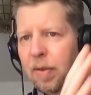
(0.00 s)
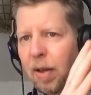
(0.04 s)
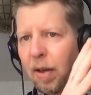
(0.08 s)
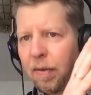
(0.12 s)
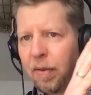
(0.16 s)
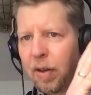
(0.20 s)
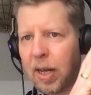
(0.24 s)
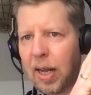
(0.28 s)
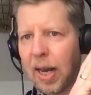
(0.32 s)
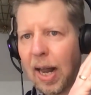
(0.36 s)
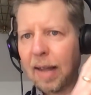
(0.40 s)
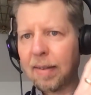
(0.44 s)

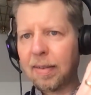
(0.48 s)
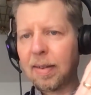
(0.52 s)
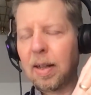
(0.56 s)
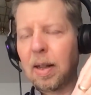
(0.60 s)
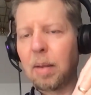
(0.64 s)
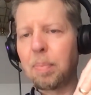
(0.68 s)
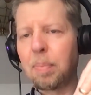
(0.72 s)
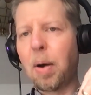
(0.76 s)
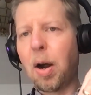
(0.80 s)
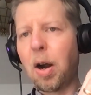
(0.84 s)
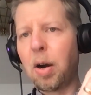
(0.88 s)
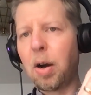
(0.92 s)
a
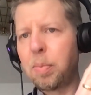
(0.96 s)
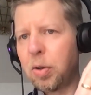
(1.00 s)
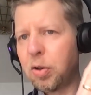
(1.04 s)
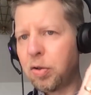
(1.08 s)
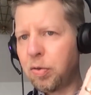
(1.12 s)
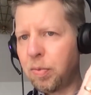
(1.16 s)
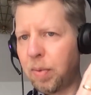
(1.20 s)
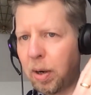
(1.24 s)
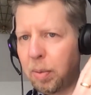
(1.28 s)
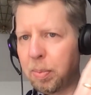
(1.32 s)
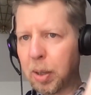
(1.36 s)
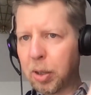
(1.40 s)
classical part which
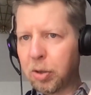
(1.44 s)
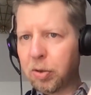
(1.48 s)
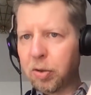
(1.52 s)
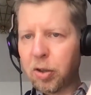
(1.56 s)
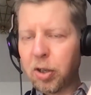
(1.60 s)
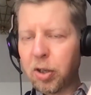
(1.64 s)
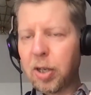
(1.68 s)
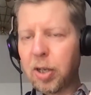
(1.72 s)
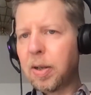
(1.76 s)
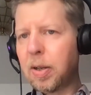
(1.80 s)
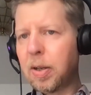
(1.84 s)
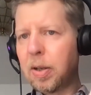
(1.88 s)
very
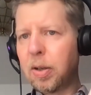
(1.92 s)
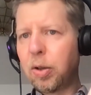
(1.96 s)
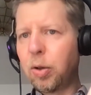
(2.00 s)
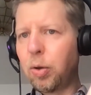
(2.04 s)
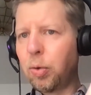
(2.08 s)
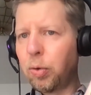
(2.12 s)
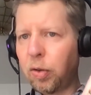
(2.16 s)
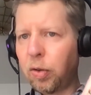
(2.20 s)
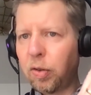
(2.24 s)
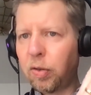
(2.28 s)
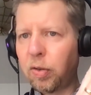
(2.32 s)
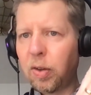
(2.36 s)
much
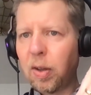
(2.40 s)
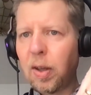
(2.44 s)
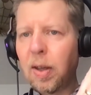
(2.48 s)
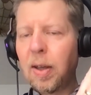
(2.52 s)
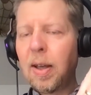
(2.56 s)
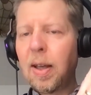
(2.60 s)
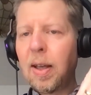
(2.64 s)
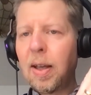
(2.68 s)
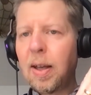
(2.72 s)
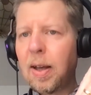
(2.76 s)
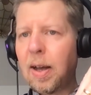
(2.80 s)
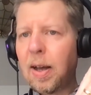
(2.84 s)
uses
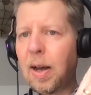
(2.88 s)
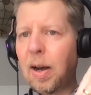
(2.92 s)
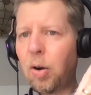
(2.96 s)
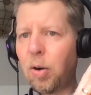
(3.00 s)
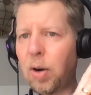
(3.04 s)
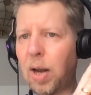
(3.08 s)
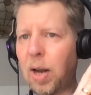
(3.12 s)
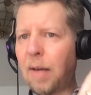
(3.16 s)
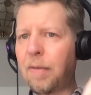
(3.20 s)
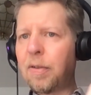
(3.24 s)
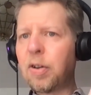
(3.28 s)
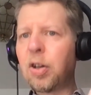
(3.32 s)

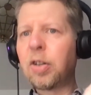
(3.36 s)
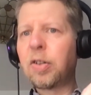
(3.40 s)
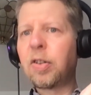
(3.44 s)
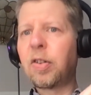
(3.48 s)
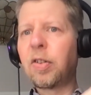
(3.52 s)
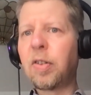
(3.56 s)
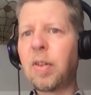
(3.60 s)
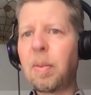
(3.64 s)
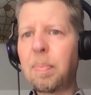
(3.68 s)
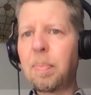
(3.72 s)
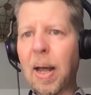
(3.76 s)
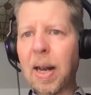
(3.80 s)
or
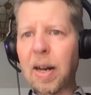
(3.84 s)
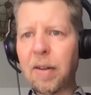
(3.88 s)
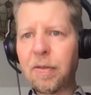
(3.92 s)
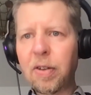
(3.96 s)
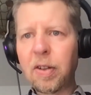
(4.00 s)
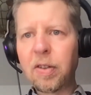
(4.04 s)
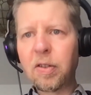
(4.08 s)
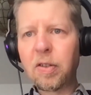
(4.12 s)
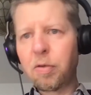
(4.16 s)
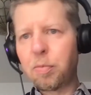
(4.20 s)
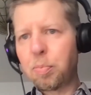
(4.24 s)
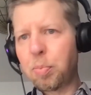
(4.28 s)
leverages the
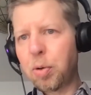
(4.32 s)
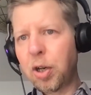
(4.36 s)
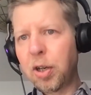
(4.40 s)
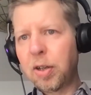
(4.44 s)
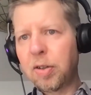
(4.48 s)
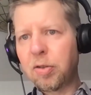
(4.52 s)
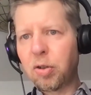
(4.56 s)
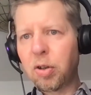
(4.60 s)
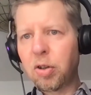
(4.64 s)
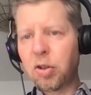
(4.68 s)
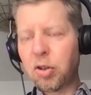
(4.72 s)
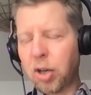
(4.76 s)
benefits of
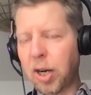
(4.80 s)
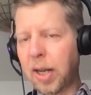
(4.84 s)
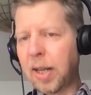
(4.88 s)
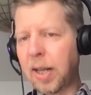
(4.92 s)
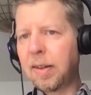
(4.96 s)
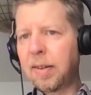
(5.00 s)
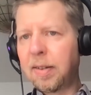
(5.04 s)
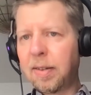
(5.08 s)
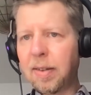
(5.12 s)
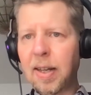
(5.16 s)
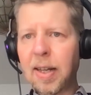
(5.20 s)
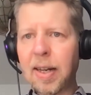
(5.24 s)

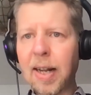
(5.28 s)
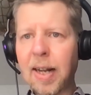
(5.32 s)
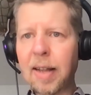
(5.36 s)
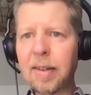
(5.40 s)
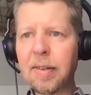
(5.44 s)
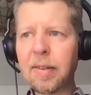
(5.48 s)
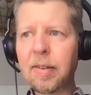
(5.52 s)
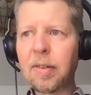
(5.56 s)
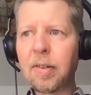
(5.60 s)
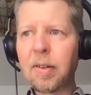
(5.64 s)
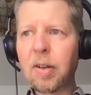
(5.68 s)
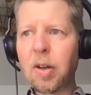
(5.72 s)
pre-trained
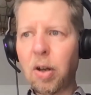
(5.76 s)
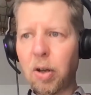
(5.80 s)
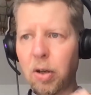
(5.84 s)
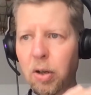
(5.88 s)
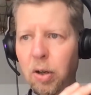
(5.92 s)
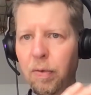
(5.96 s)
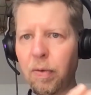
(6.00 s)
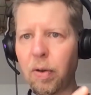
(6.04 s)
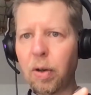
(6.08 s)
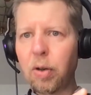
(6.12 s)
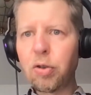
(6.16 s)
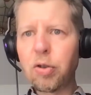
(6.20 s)
CNNs,
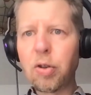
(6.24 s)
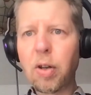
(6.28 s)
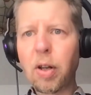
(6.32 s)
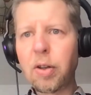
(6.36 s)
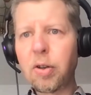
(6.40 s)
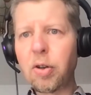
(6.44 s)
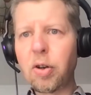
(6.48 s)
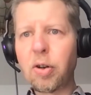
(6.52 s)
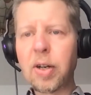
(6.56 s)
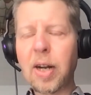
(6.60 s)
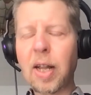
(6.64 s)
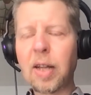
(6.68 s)
convolutional
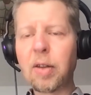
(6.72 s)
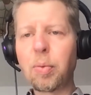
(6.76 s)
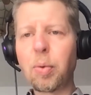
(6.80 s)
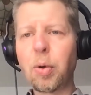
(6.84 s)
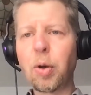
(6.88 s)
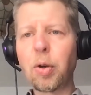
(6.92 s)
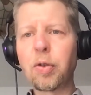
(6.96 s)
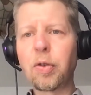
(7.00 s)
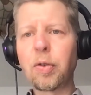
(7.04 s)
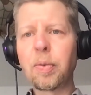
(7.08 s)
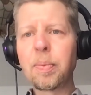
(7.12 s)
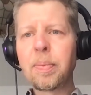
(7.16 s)
neural
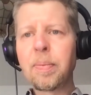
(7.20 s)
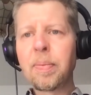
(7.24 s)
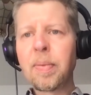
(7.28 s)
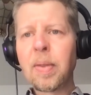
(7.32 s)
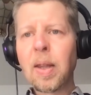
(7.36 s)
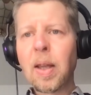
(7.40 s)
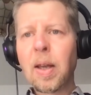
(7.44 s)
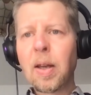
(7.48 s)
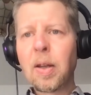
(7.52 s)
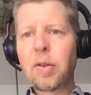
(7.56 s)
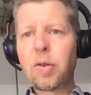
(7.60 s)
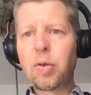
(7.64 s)
networks,
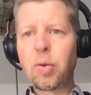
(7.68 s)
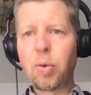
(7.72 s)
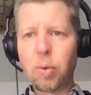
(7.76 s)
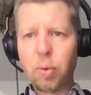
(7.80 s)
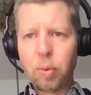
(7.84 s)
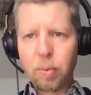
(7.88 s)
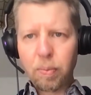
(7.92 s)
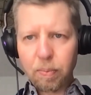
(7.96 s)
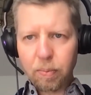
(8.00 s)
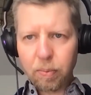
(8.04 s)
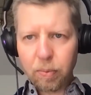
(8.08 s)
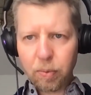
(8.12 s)

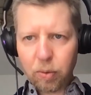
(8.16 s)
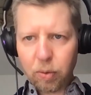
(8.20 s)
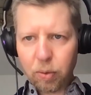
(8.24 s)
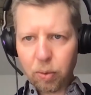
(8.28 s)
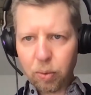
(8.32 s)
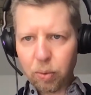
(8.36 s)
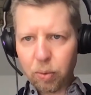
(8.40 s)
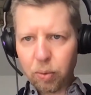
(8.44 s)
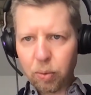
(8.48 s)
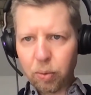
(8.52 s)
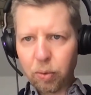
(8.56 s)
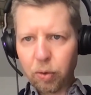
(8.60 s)
to
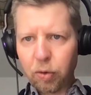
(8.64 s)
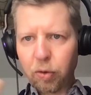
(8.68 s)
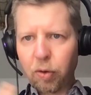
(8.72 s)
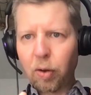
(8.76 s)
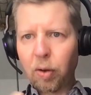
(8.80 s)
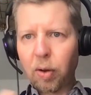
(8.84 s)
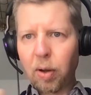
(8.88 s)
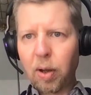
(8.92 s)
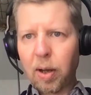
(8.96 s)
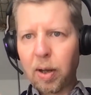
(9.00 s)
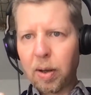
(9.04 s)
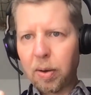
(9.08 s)

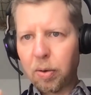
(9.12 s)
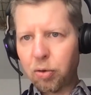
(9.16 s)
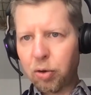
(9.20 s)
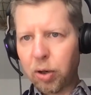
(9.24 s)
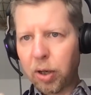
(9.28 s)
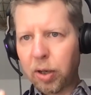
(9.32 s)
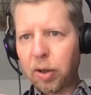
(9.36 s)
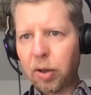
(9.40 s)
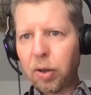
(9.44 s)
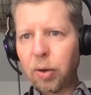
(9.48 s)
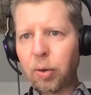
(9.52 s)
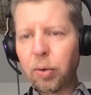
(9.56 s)

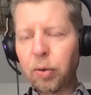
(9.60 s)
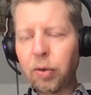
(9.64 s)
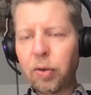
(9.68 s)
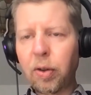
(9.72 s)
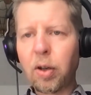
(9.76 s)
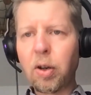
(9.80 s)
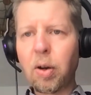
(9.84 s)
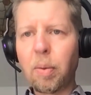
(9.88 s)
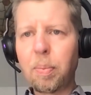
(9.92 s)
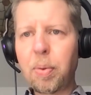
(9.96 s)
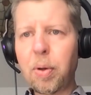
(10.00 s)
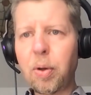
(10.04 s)
reduce the
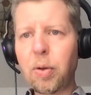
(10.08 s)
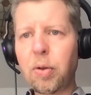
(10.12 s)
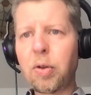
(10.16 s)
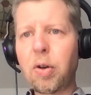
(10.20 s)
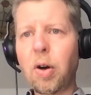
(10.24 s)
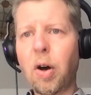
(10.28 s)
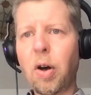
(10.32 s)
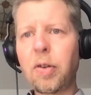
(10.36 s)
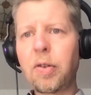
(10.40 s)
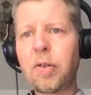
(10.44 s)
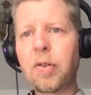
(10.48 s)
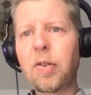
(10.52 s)
compute
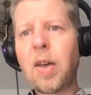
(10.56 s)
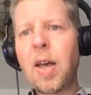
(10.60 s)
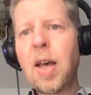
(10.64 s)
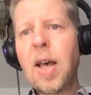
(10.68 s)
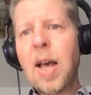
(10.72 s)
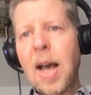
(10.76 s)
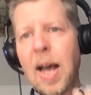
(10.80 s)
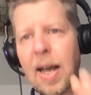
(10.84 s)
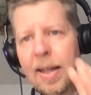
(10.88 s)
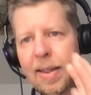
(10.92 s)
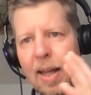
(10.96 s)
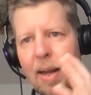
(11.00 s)
costs,
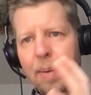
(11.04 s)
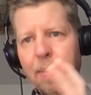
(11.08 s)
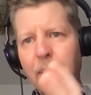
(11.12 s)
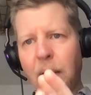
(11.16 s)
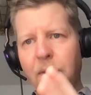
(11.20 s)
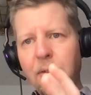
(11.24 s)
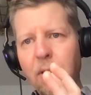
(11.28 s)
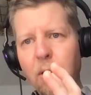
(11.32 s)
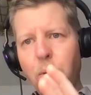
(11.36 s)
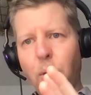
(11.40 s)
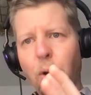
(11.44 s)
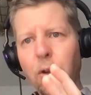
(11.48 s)
and then we
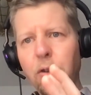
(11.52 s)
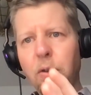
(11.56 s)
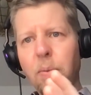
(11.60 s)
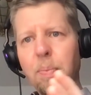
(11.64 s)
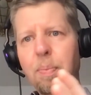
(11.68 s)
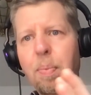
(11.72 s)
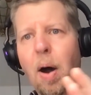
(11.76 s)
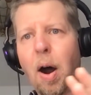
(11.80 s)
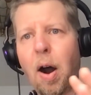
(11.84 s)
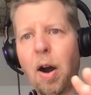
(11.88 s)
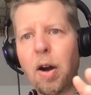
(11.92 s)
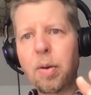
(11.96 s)
have a quantum
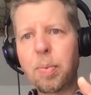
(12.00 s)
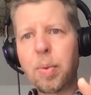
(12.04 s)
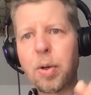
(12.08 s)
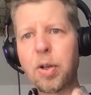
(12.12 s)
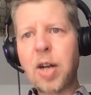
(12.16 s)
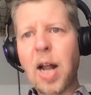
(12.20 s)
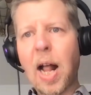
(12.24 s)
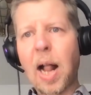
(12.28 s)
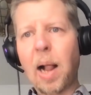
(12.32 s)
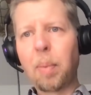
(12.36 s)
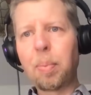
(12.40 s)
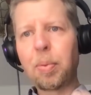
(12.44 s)
part which
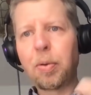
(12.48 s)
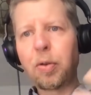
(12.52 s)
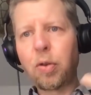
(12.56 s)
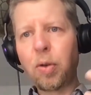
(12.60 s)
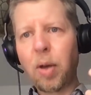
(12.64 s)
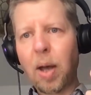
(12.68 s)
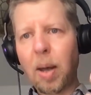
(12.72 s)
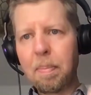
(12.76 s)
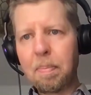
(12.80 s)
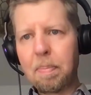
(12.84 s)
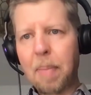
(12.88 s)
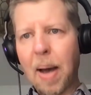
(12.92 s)
helps
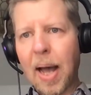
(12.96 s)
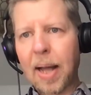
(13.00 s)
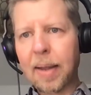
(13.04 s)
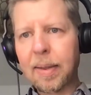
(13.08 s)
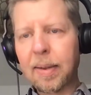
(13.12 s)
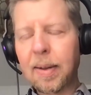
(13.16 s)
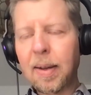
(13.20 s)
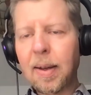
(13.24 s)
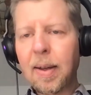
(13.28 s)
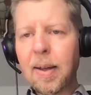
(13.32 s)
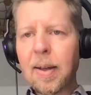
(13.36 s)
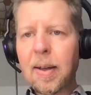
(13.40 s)
to
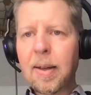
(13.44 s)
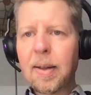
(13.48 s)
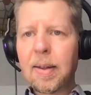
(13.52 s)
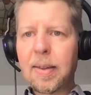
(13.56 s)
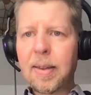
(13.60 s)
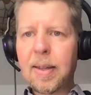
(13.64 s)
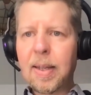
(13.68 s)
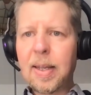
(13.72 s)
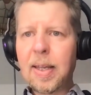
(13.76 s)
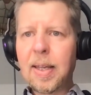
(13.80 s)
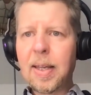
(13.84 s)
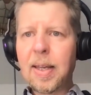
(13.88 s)
embed
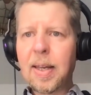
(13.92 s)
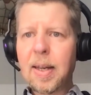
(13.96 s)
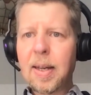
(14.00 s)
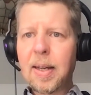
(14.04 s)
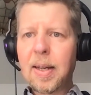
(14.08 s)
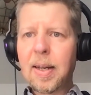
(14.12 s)
the